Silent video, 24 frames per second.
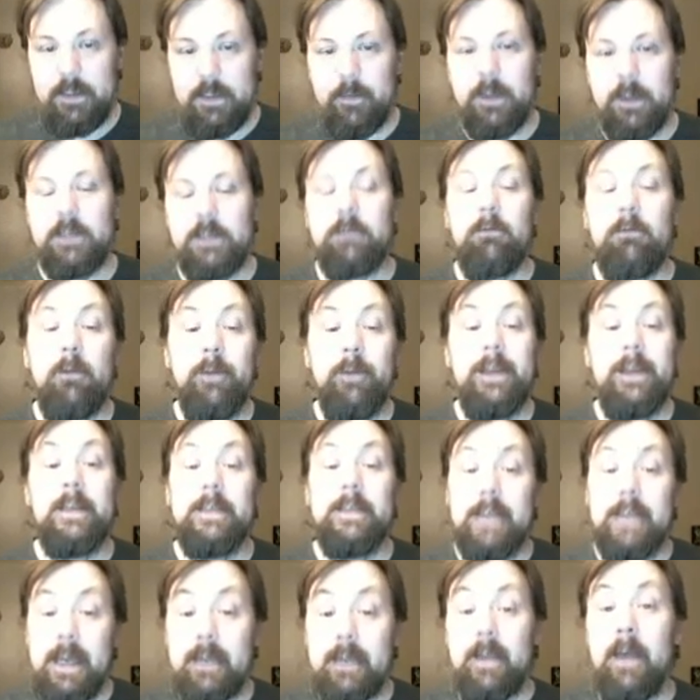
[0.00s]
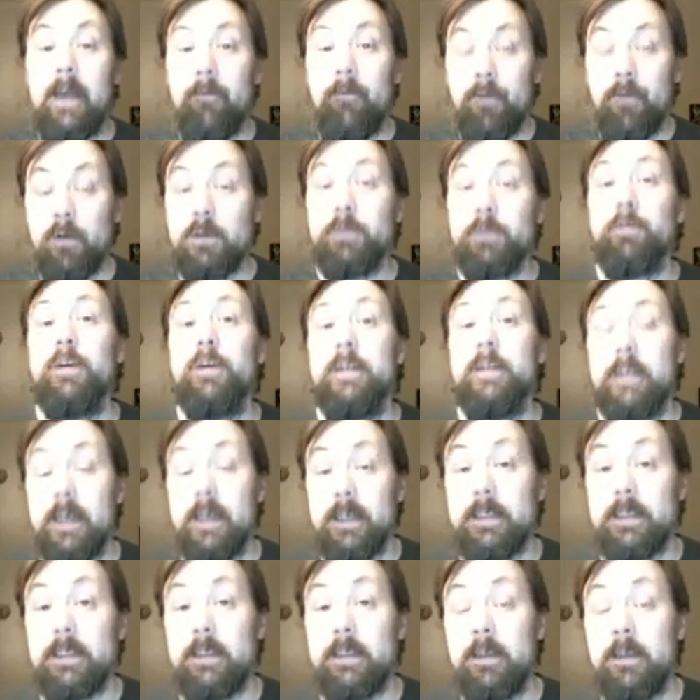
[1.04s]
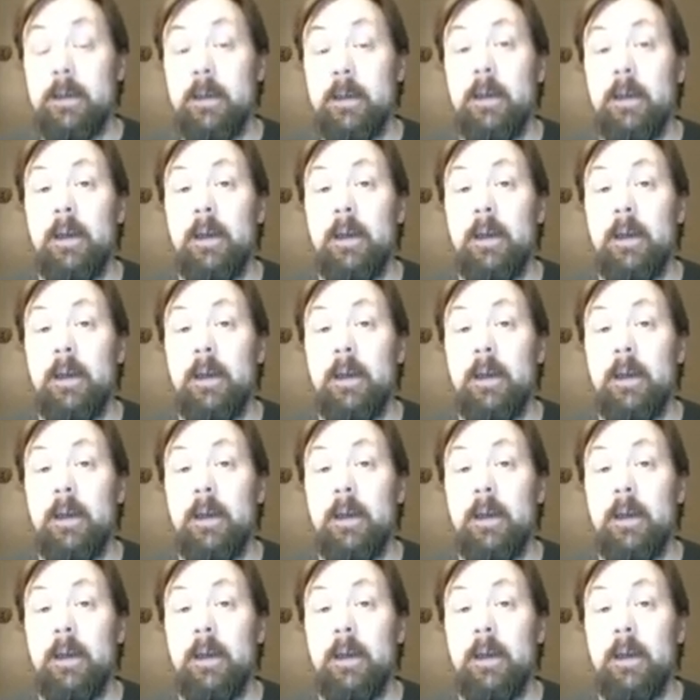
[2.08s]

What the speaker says: semester will be to take that first pretest